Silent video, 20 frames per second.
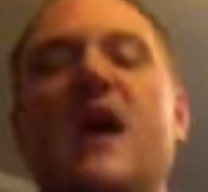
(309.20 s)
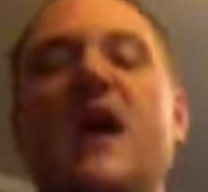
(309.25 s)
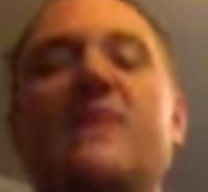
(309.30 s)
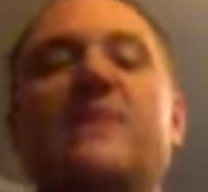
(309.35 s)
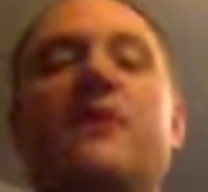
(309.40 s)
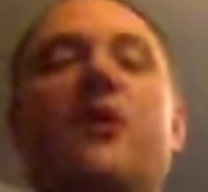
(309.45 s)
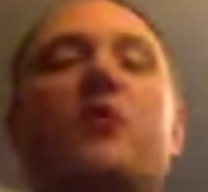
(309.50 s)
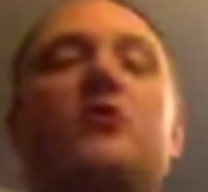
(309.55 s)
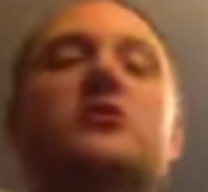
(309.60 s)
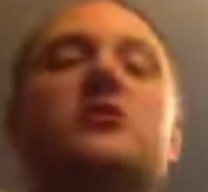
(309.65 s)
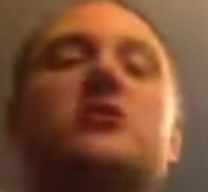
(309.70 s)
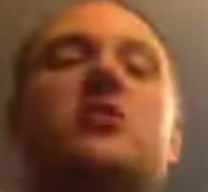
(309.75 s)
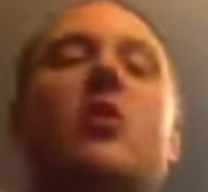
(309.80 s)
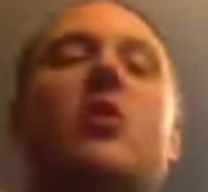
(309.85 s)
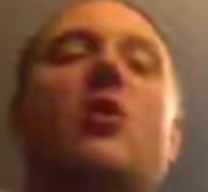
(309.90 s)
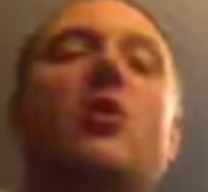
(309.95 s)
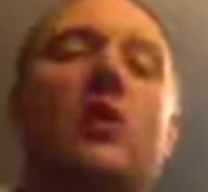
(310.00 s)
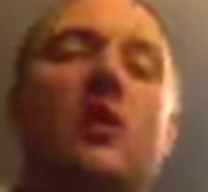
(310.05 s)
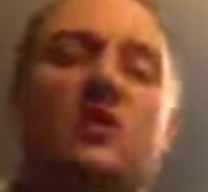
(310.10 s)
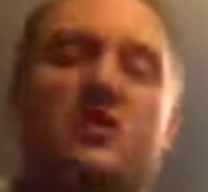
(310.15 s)
And those
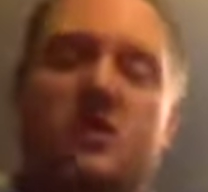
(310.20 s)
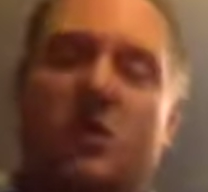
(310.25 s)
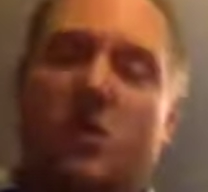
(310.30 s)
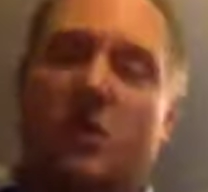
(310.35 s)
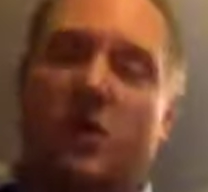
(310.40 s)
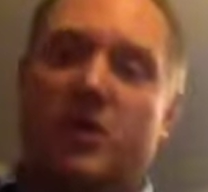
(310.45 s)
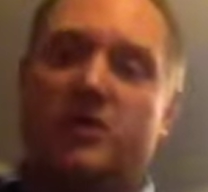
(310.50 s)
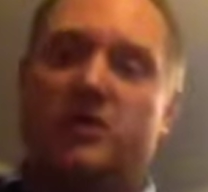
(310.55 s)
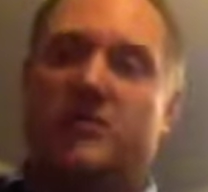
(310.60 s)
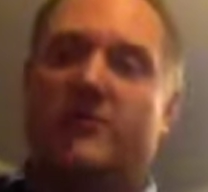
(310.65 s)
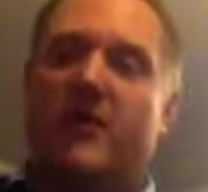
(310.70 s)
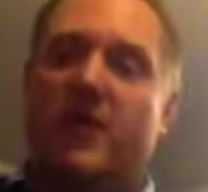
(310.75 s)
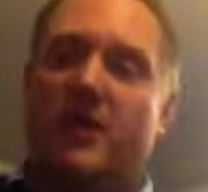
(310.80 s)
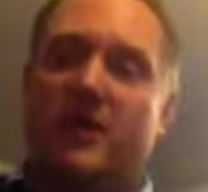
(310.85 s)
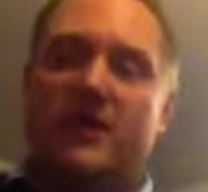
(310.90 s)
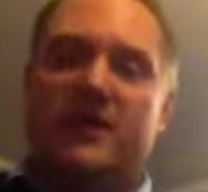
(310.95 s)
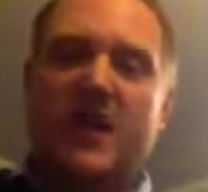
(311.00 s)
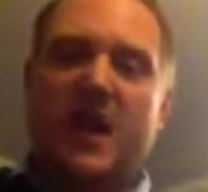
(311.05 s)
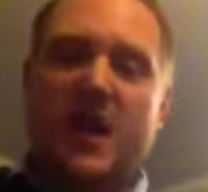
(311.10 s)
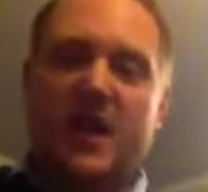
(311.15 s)
chords are ones you've
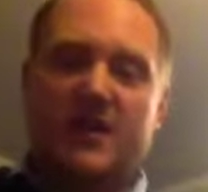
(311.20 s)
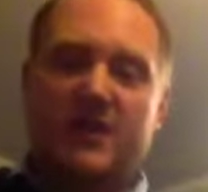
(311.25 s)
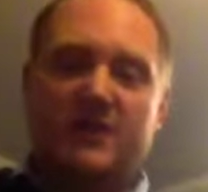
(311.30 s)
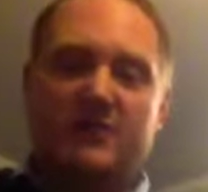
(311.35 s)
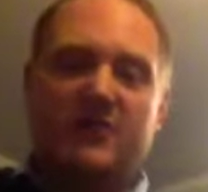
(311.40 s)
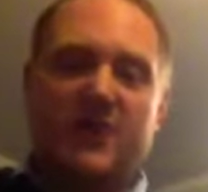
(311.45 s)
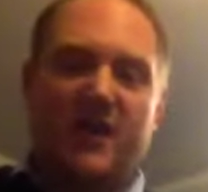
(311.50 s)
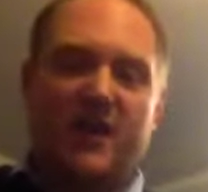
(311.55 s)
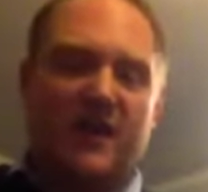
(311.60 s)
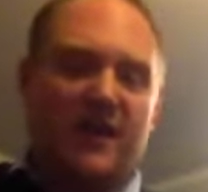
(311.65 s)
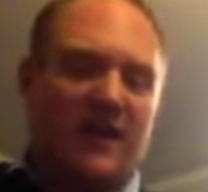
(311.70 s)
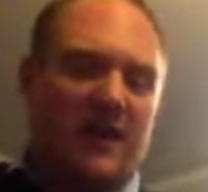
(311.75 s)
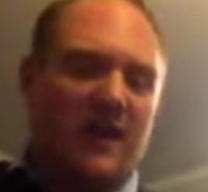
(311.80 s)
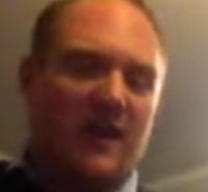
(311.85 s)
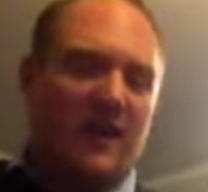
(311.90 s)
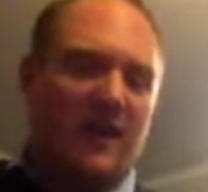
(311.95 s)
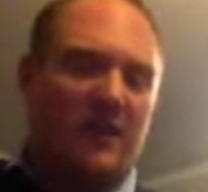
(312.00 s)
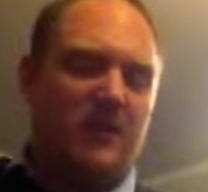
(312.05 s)
already done. You've done E.